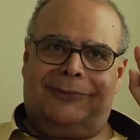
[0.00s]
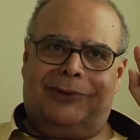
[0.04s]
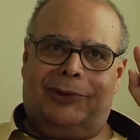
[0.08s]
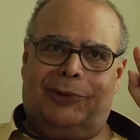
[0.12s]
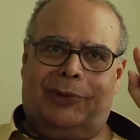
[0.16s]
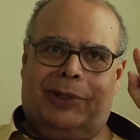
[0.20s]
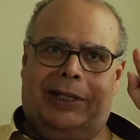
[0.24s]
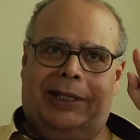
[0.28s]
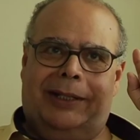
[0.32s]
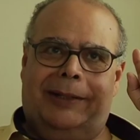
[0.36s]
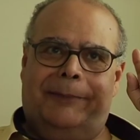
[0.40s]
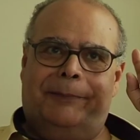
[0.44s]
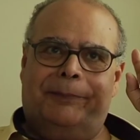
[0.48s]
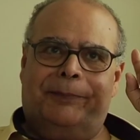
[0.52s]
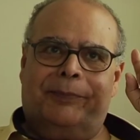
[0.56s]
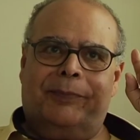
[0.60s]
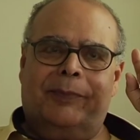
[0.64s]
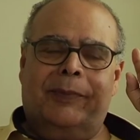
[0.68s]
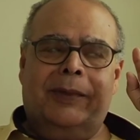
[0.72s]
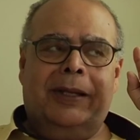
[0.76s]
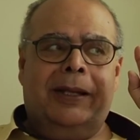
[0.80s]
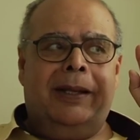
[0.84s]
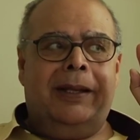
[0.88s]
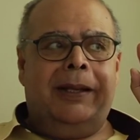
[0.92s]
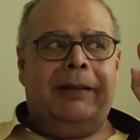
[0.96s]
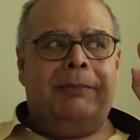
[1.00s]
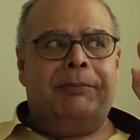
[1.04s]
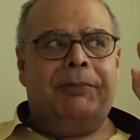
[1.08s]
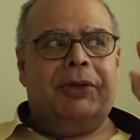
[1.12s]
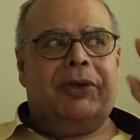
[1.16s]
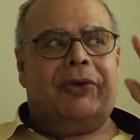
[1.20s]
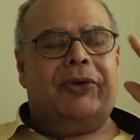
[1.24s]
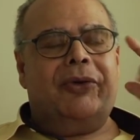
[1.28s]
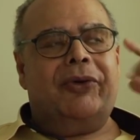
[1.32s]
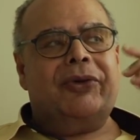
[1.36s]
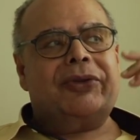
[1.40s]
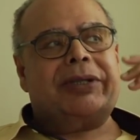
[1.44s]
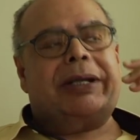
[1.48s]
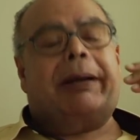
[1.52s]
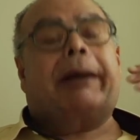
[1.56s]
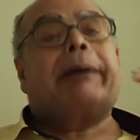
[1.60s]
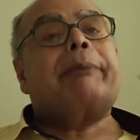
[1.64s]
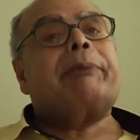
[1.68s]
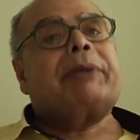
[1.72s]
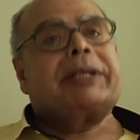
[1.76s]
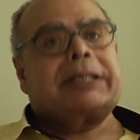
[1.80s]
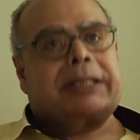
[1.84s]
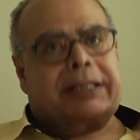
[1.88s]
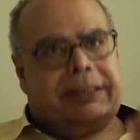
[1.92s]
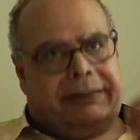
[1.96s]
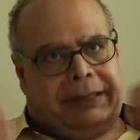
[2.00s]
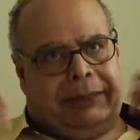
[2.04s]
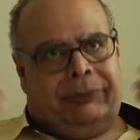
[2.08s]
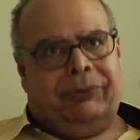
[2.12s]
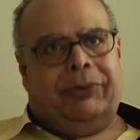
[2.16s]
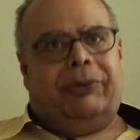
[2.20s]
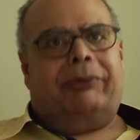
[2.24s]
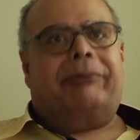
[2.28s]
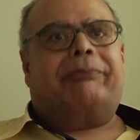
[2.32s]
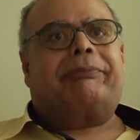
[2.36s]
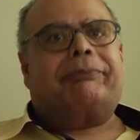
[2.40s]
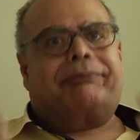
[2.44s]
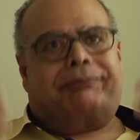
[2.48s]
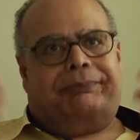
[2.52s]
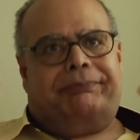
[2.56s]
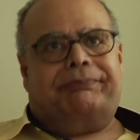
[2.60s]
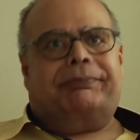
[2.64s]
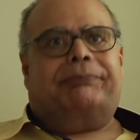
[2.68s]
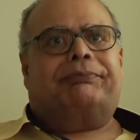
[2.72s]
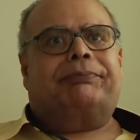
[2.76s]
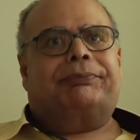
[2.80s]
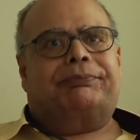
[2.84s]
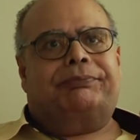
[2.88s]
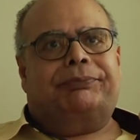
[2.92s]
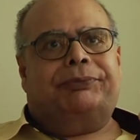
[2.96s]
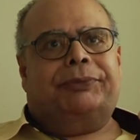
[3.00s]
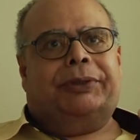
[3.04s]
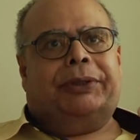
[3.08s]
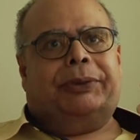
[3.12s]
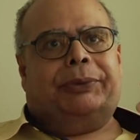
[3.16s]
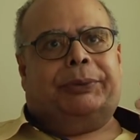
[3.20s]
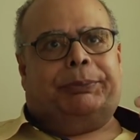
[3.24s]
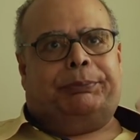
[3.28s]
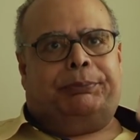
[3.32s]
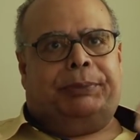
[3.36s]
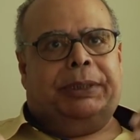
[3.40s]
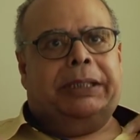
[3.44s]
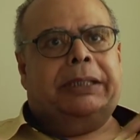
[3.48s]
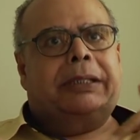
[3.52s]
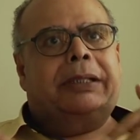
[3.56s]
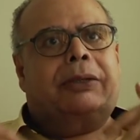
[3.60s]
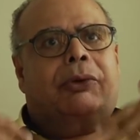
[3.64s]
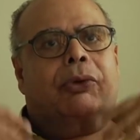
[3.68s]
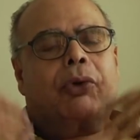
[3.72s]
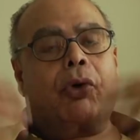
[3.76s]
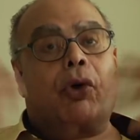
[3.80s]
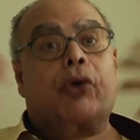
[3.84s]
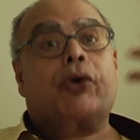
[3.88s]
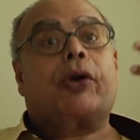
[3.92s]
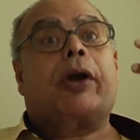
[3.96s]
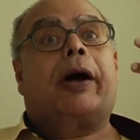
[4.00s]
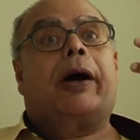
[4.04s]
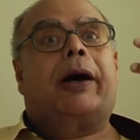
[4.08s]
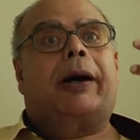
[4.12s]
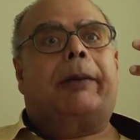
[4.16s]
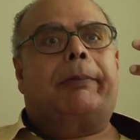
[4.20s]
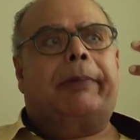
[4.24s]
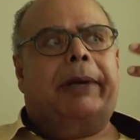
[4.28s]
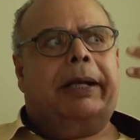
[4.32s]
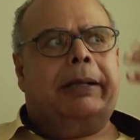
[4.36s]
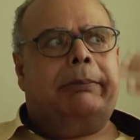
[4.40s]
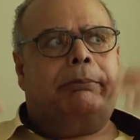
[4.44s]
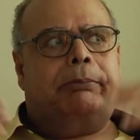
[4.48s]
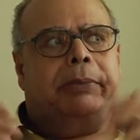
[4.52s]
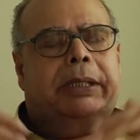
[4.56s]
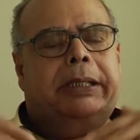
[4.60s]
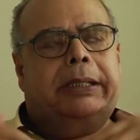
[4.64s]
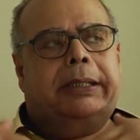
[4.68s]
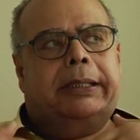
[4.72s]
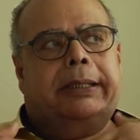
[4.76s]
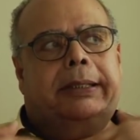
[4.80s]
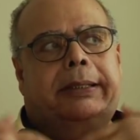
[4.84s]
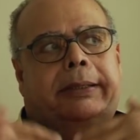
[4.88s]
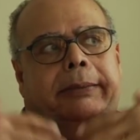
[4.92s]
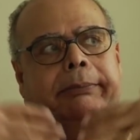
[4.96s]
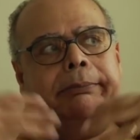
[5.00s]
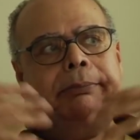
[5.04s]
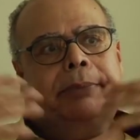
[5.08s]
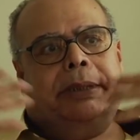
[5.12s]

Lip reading: Okay, because this is, being grown up and being,